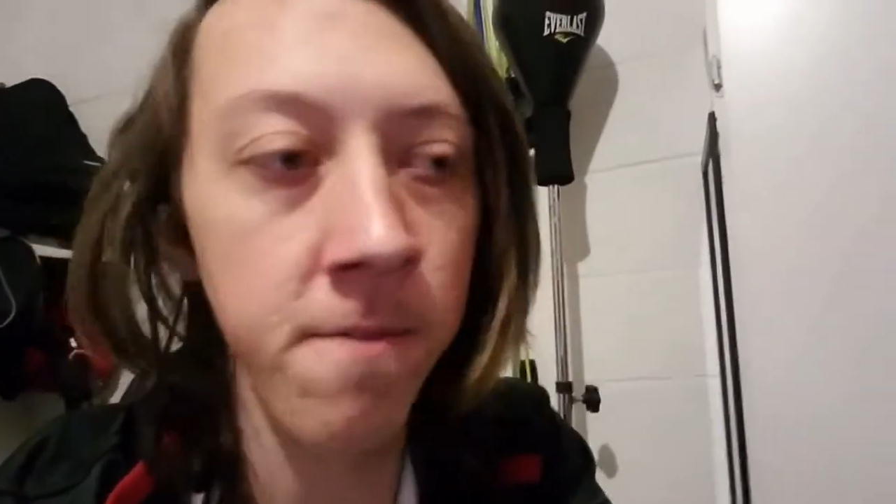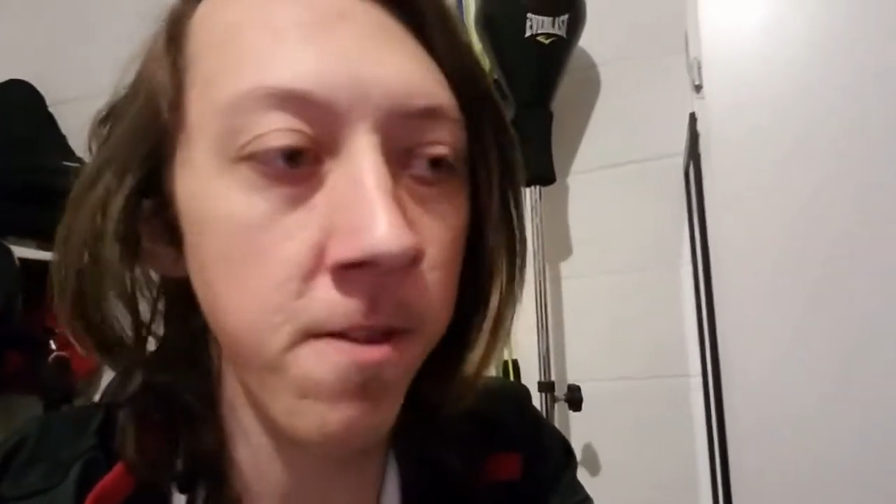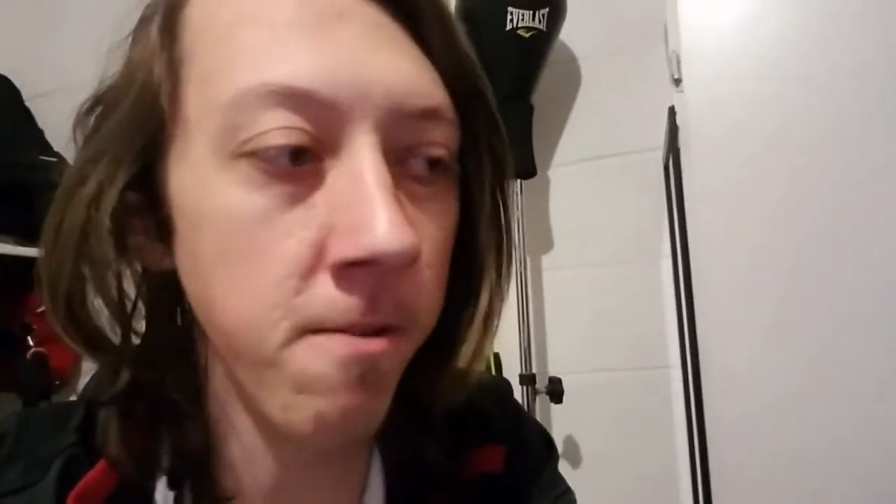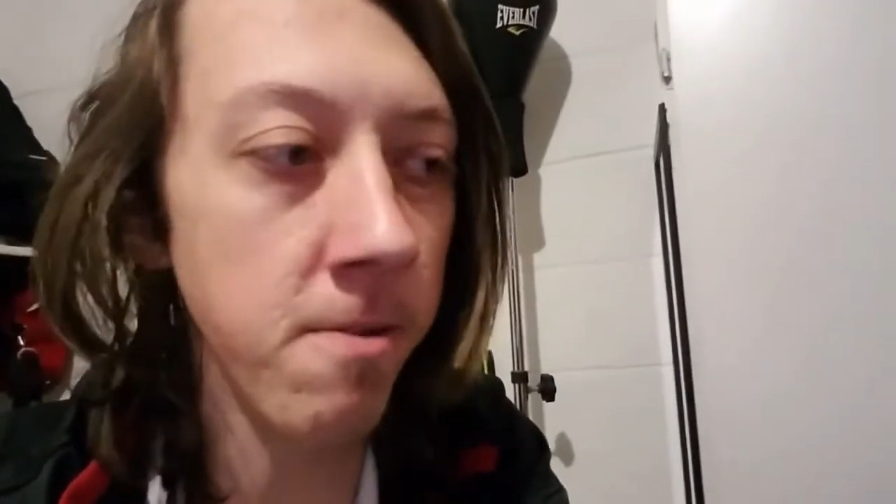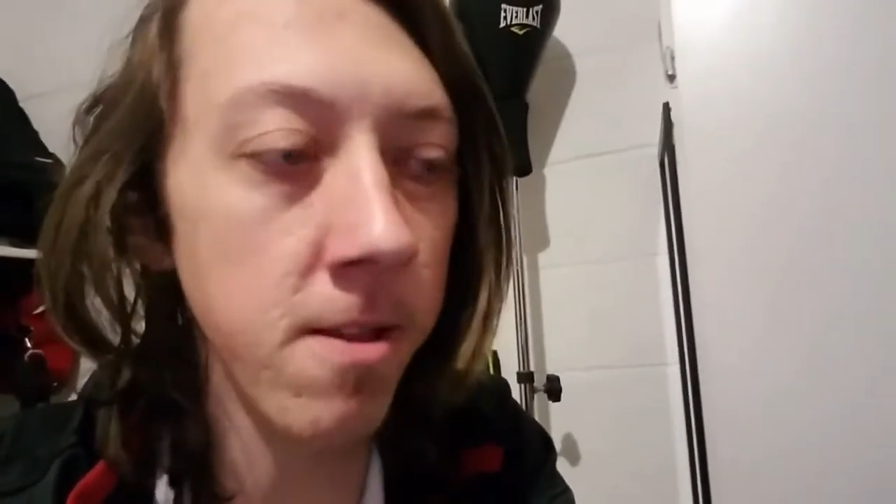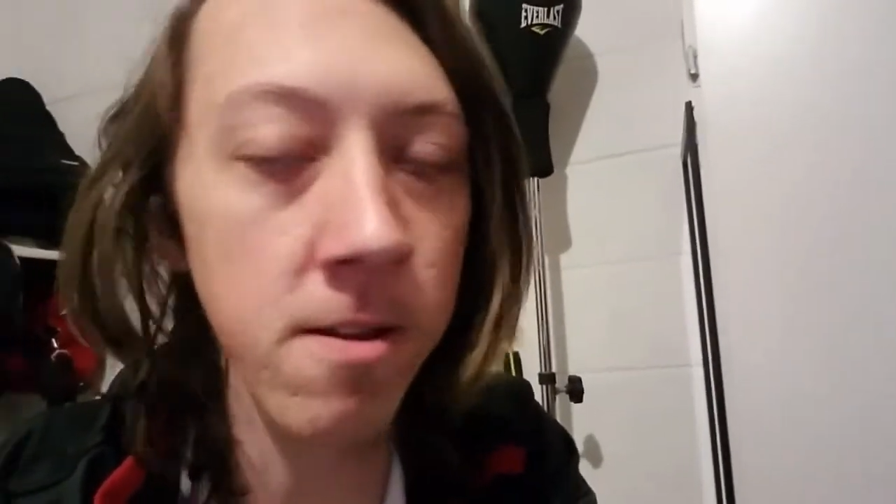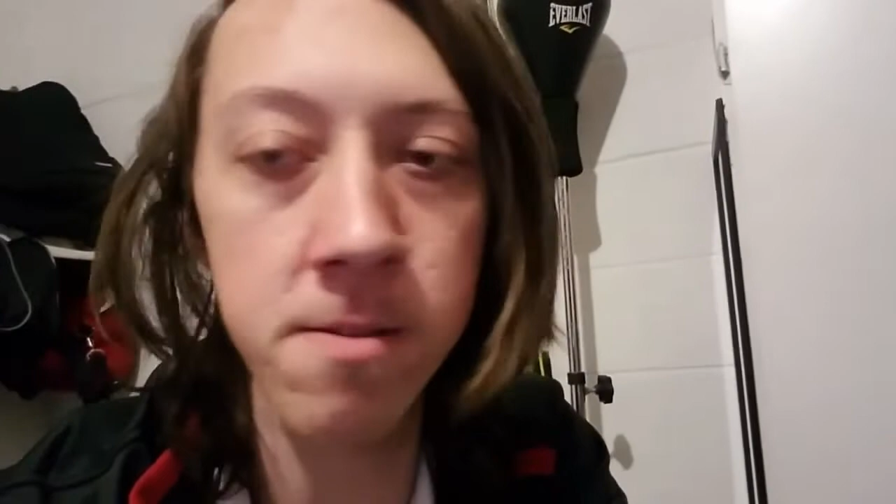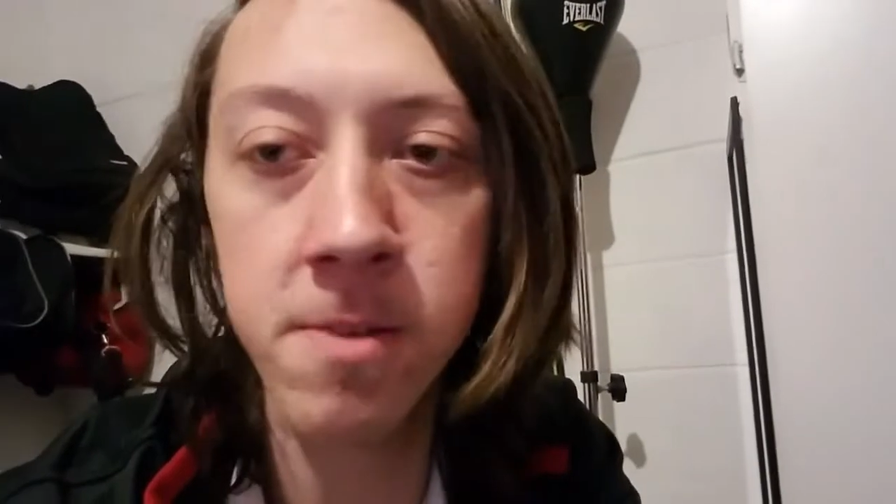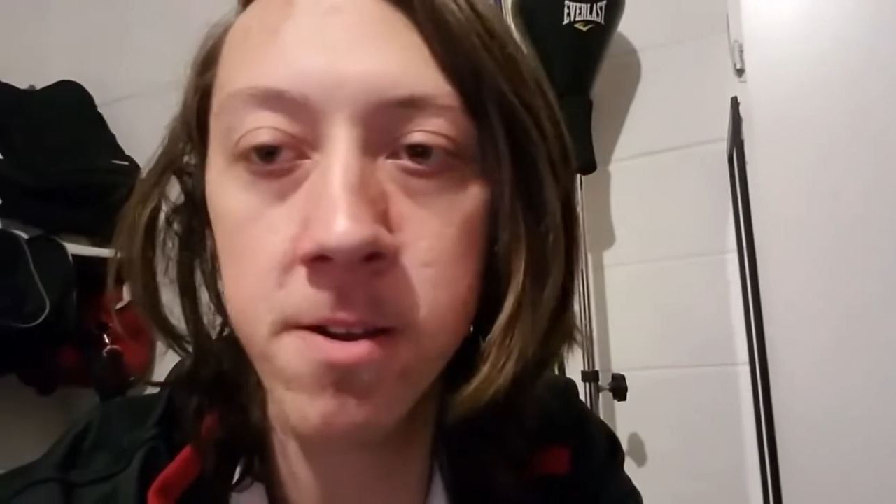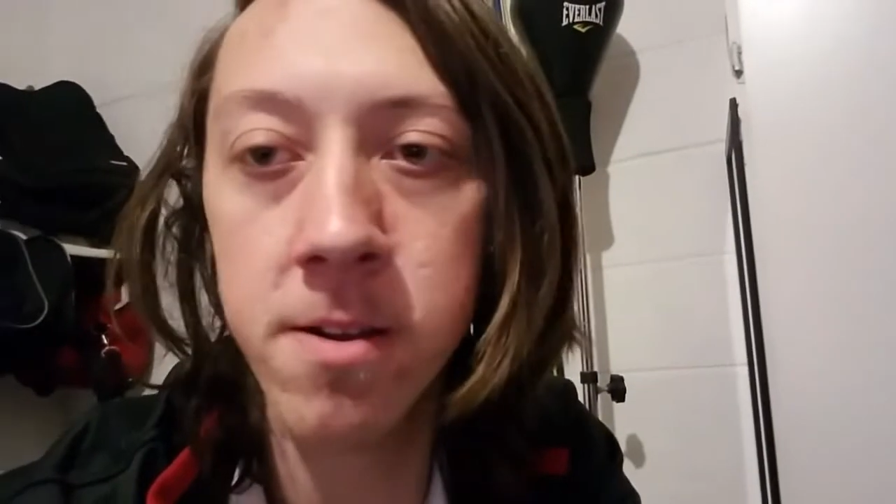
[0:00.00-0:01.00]
like we talked
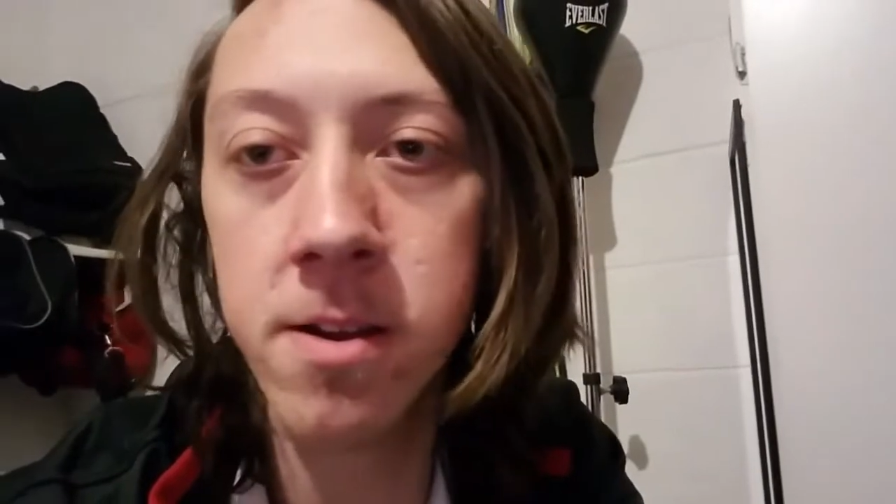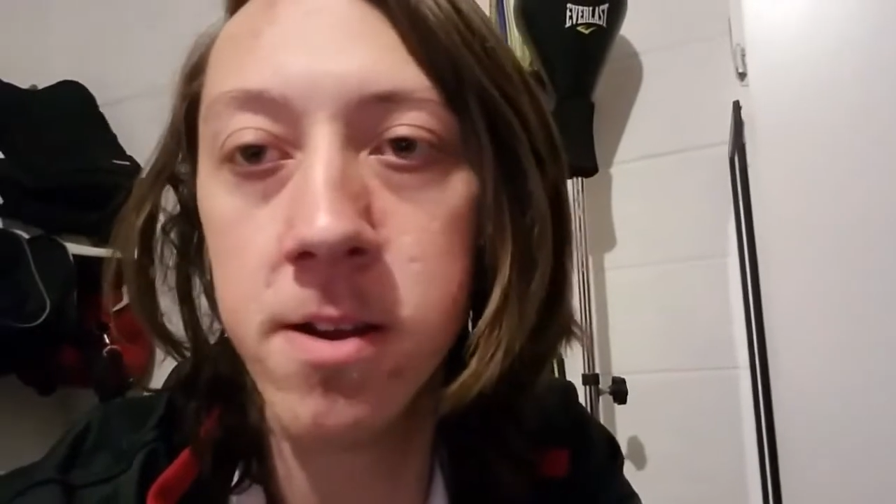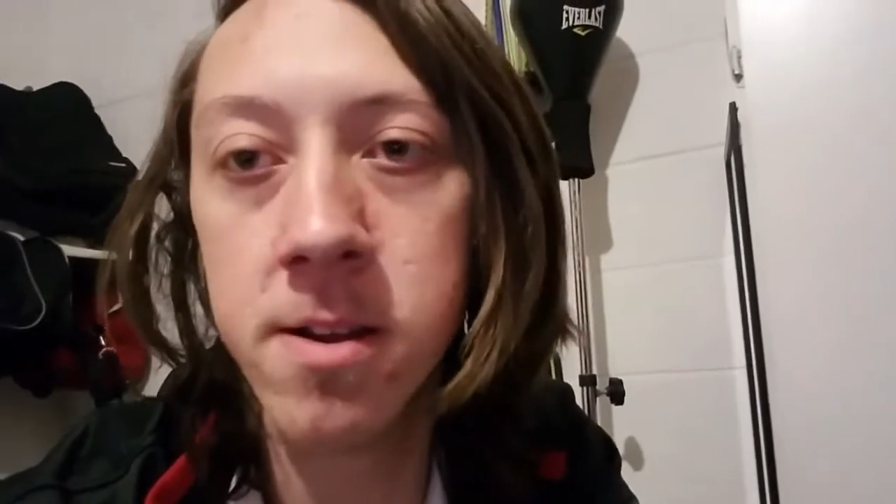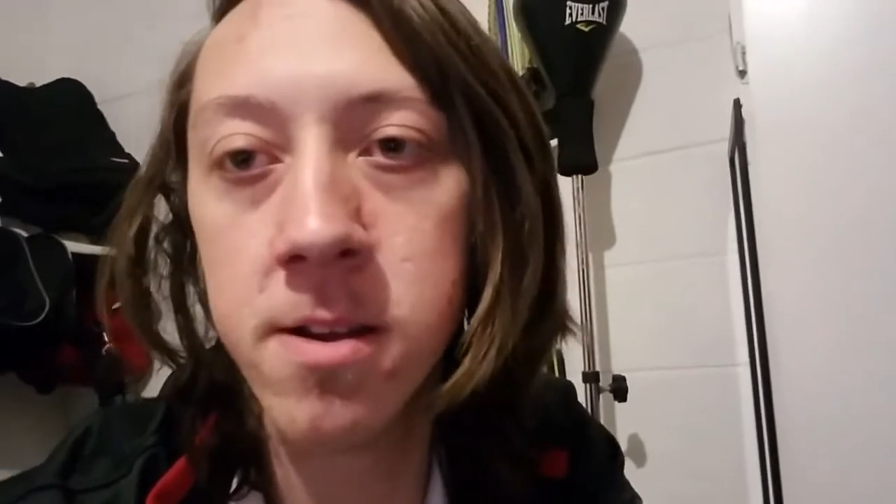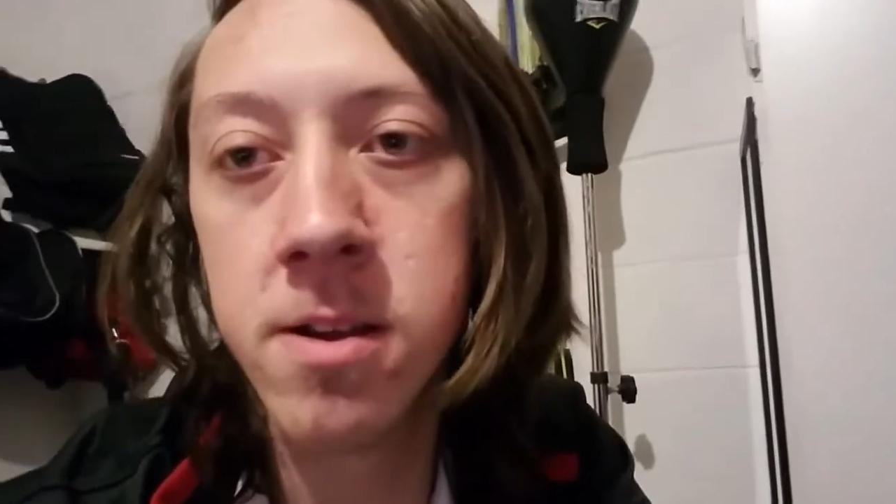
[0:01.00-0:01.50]
about.